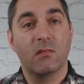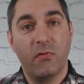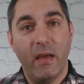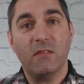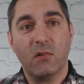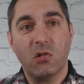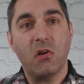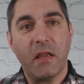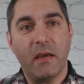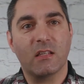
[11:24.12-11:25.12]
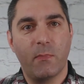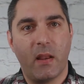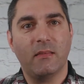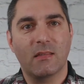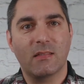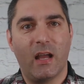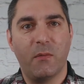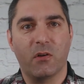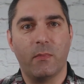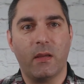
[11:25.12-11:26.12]
So thanks for tuning in and spending this
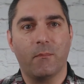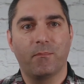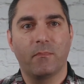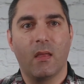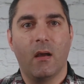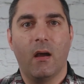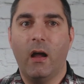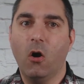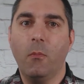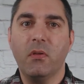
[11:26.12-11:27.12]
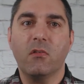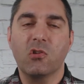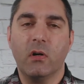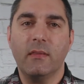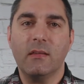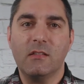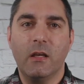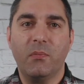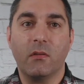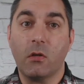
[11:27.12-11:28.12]
time with me. I hope that you enjoyed these
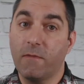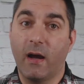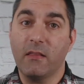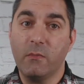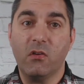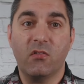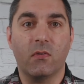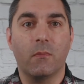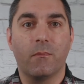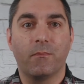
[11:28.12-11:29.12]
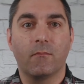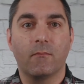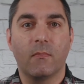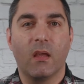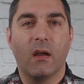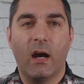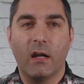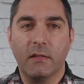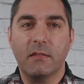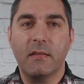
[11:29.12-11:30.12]
tips and that you find them useful.
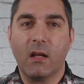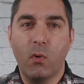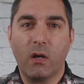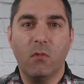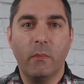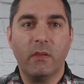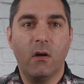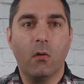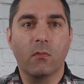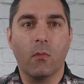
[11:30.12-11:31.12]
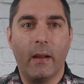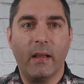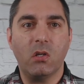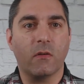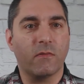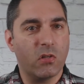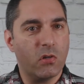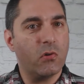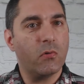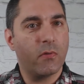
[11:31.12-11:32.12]
I'd like to take a quick moment though and remind you of
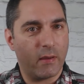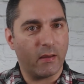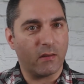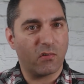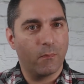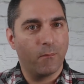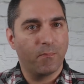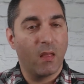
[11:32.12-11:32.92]
2 things.